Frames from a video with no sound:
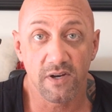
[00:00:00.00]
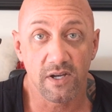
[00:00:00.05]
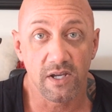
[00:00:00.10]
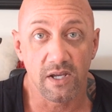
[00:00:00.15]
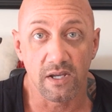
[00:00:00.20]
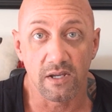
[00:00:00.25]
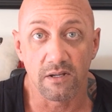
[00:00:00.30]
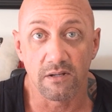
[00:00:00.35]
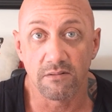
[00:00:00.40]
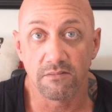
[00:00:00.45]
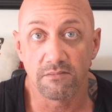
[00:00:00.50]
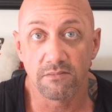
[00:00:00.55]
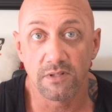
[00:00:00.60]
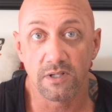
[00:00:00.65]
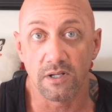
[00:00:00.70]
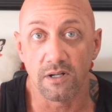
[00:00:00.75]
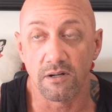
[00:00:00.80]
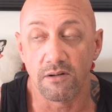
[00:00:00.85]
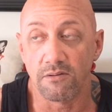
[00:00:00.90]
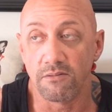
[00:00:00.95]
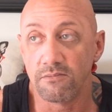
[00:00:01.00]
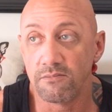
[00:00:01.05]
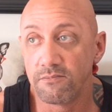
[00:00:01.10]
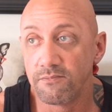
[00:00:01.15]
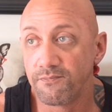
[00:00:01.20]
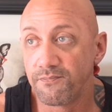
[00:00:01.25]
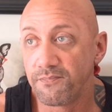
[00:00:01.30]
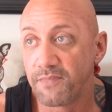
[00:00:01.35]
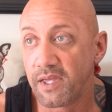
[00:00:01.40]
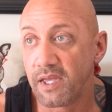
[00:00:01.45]
fucking, you know,
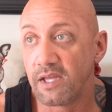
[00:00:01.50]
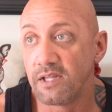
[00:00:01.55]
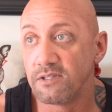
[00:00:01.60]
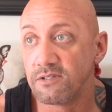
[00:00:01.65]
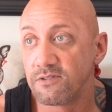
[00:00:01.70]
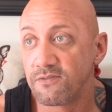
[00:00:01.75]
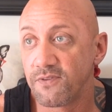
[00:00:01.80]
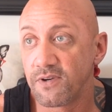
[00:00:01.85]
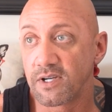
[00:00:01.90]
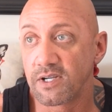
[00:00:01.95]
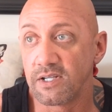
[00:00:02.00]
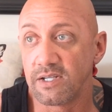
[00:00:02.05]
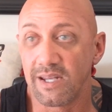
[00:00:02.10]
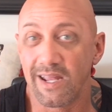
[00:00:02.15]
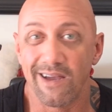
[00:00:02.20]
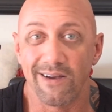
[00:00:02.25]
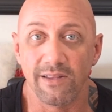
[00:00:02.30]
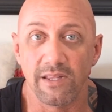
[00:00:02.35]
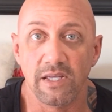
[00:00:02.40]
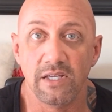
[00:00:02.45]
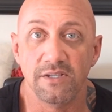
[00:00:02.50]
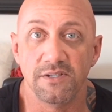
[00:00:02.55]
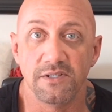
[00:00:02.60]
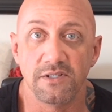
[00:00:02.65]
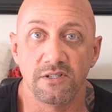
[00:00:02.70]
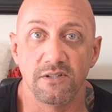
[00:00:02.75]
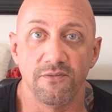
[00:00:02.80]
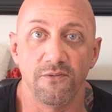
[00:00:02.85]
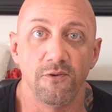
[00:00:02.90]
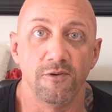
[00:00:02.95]
hands fucking down, the
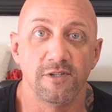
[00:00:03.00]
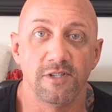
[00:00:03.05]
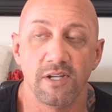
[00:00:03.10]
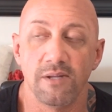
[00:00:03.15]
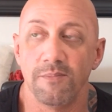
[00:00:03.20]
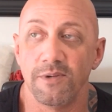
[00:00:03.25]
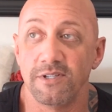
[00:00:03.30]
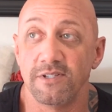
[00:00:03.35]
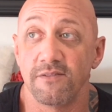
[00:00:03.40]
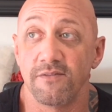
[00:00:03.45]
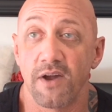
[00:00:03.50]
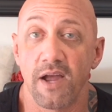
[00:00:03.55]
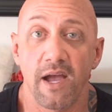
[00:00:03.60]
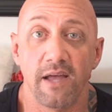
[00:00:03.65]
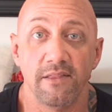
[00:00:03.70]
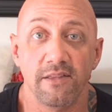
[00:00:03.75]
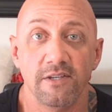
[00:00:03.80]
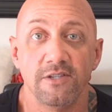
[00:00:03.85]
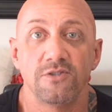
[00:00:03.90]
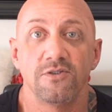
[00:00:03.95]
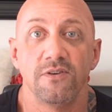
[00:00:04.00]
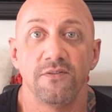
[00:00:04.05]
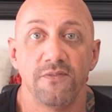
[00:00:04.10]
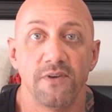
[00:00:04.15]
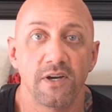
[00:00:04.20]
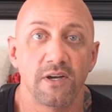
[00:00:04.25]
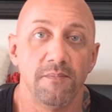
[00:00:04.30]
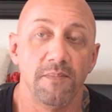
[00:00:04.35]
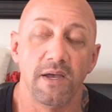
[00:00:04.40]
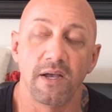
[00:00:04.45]
easiest divorce anybody's ever had in the history of
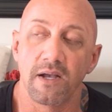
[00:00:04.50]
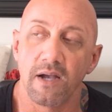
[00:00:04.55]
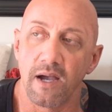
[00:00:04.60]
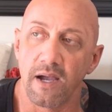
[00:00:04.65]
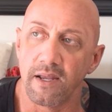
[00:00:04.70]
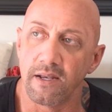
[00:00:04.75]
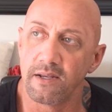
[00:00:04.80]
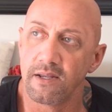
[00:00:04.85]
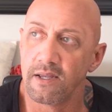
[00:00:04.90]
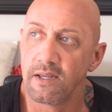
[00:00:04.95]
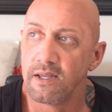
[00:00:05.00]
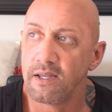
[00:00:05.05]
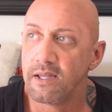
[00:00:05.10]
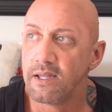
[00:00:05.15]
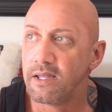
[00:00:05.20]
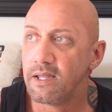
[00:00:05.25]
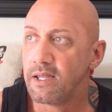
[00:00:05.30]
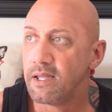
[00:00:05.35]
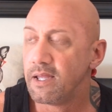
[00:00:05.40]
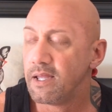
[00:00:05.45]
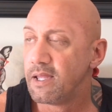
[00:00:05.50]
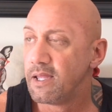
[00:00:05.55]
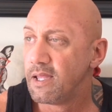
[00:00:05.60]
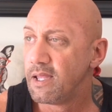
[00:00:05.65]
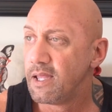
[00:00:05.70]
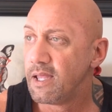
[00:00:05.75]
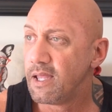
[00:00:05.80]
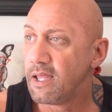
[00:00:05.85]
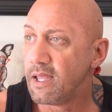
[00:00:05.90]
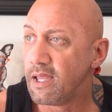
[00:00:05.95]
fucking mankind.
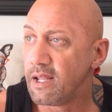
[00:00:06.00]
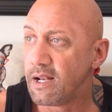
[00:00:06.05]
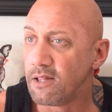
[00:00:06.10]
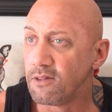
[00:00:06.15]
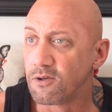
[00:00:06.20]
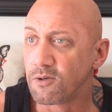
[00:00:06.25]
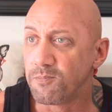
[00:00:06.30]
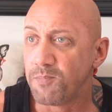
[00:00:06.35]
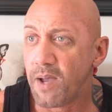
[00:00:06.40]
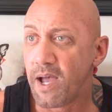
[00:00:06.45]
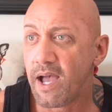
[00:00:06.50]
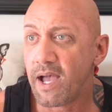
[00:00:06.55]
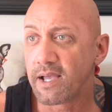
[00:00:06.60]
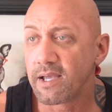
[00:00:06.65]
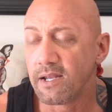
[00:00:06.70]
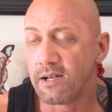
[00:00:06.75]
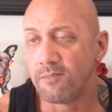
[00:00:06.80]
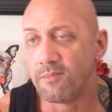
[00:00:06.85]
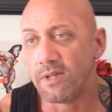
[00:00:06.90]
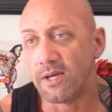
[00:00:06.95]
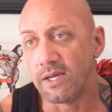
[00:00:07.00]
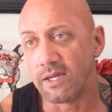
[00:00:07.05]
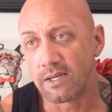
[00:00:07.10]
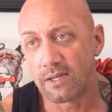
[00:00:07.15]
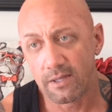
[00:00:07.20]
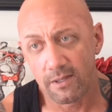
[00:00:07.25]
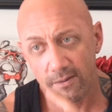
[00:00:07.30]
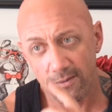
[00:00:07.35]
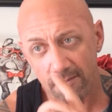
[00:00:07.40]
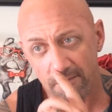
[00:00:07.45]
And I look back and I'm
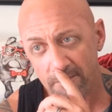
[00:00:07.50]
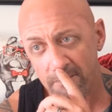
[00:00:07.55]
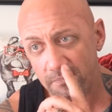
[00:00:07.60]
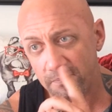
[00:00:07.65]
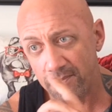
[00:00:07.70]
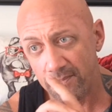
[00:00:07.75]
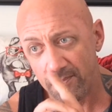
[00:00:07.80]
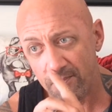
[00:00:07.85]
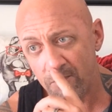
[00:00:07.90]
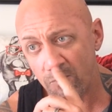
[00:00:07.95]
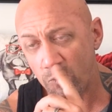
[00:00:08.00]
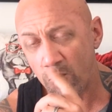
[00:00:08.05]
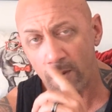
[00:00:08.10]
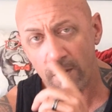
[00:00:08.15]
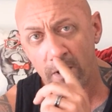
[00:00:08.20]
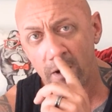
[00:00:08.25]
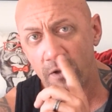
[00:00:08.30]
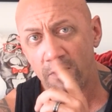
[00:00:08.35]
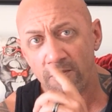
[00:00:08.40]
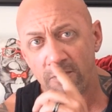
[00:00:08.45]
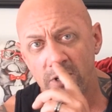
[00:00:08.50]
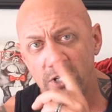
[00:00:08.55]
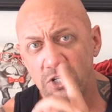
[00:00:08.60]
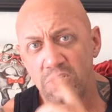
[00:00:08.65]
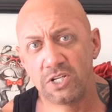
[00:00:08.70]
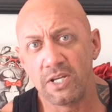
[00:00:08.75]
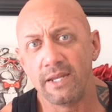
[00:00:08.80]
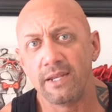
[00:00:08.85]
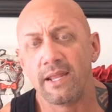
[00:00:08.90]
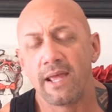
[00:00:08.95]
like, what other
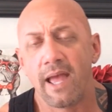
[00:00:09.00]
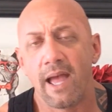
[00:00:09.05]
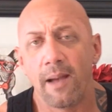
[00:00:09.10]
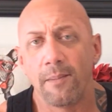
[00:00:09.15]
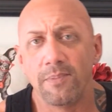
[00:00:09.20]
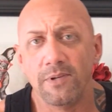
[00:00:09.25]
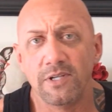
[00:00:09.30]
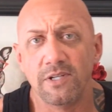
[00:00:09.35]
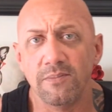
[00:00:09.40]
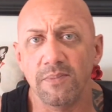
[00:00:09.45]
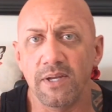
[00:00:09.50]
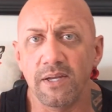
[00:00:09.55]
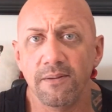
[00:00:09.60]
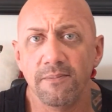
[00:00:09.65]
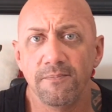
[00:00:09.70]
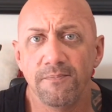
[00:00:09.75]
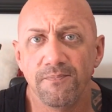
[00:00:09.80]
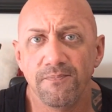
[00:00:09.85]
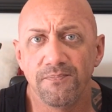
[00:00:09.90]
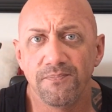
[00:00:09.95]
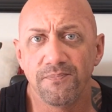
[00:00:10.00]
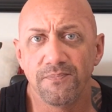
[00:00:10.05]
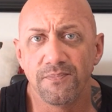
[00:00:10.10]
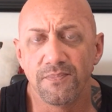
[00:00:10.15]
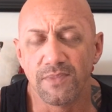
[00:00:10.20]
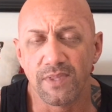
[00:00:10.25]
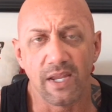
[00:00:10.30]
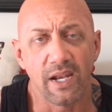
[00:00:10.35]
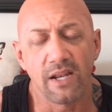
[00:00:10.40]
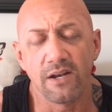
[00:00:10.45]
shit happened to me
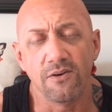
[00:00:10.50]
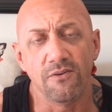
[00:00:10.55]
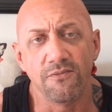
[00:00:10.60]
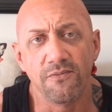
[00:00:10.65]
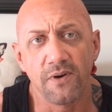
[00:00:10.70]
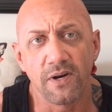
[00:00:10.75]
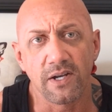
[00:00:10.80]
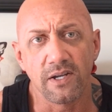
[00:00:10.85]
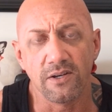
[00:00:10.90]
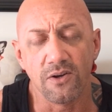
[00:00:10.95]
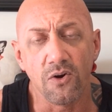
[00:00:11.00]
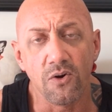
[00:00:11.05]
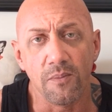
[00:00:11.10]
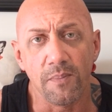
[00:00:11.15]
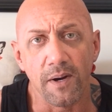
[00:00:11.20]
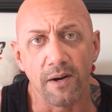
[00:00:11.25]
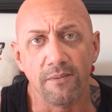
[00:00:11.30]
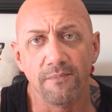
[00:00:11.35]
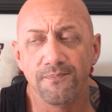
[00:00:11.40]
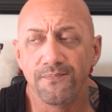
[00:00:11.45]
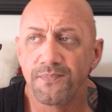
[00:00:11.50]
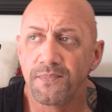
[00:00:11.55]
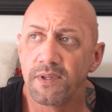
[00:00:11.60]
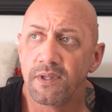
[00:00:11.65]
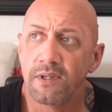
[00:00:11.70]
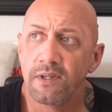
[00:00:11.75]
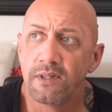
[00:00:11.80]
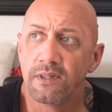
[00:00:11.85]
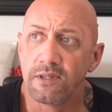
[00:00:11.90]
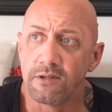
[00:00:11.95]
that I don't fucking know about?
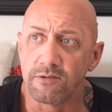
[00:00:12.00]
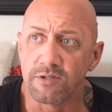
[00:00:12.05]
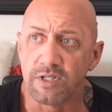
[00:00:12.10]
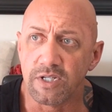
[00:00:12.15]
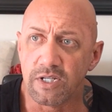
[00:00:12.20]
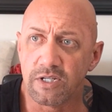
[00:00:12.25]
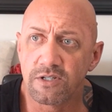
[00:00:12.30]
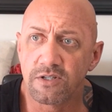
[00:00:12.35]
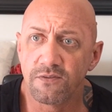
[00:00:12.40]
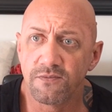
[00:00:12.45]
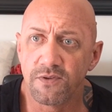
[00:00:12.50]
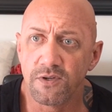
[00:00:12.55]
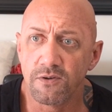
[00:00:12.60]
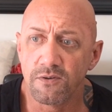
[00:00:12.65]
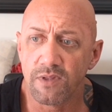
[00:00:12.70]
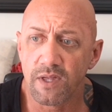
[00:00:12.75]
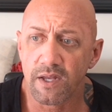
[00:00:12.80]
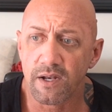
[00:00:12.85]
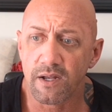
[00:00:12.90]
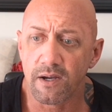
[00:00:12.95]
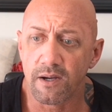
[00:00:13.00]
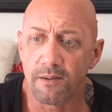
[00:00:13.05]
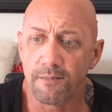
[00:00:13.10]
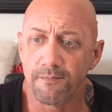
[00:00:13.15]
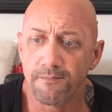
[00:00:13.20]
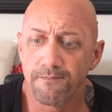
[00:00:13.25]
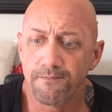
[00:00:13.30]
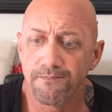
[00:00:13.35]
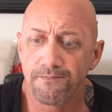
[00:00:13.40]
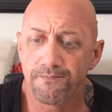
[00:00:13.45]
There was an interview that
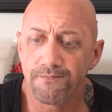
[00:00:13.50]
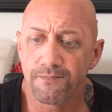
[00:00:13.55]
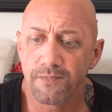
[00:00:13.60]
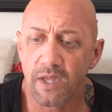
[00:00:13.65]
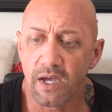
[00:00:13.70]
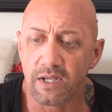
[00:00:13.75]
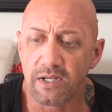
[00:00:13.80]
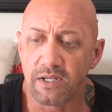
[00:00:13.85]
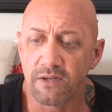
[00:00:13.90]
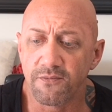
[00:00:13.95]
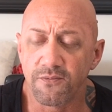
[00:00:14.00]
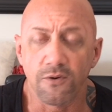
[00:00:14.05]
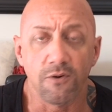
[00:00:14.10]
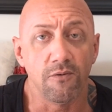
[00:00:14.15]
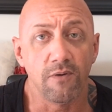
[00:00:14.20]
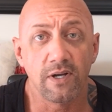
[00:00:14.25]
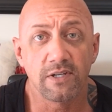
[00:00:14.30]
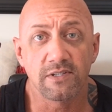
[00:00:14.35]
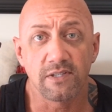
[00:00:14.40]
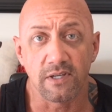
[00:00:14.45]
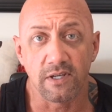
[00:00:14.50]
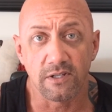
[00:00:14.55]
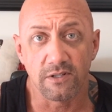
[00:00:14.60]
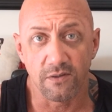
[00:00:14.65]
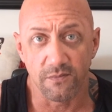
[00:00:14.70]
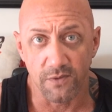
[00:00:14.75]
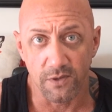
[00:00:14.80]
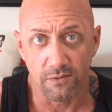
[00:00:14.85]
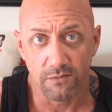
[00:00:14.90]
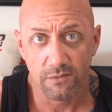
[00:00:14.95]
I did for a wrestling
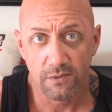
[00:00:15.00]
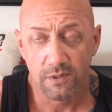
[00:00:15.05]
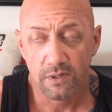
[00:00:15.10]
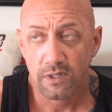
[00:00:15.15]
interview.